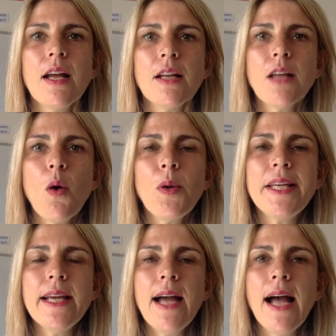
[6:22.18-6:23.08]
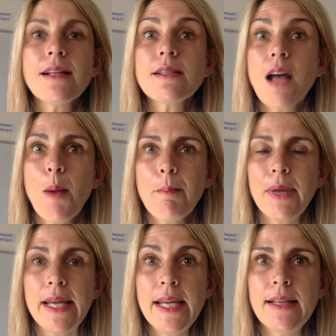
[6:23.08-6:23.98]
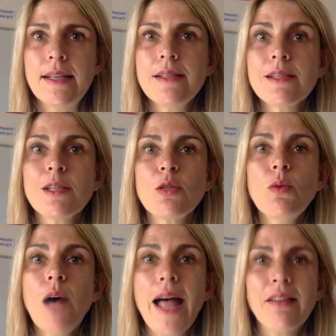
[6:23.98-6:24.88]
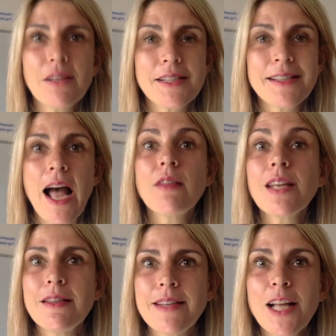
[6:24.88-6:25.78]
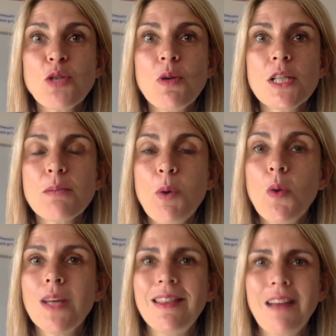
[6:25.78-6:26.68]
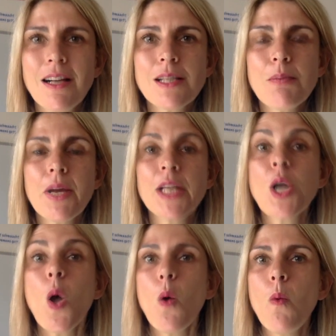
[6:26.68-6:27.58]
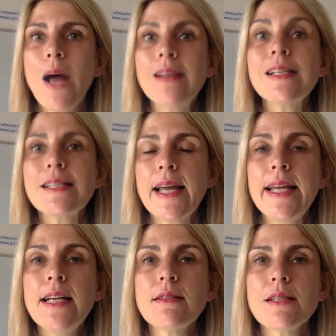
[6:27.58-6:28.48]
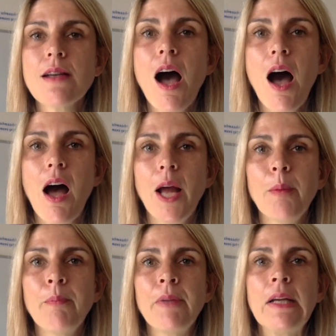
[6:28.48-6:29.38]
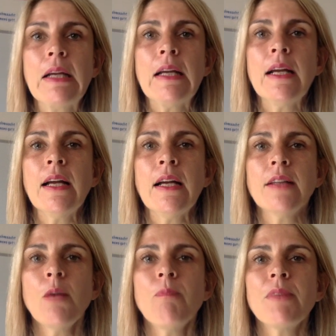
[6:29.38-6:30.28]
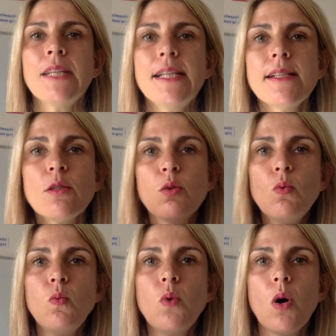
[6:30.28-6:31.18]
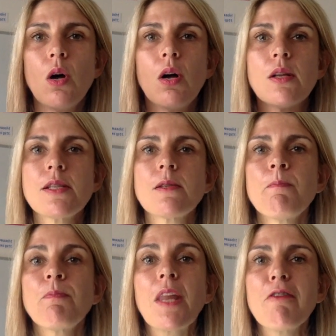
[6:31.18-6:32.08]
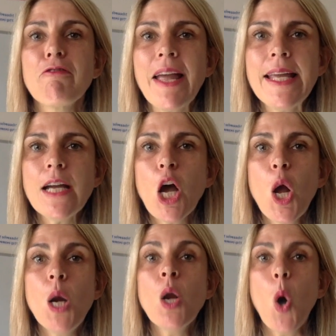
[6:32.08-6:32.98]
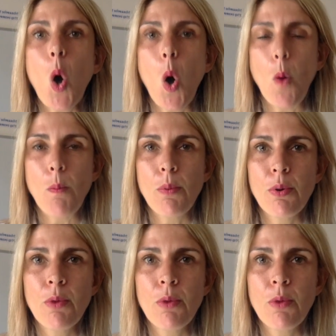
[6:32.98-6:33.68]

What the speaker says: Now here are some hints to understand natural spoken Luxembourgish when saying the time. Now these two words, feirel op,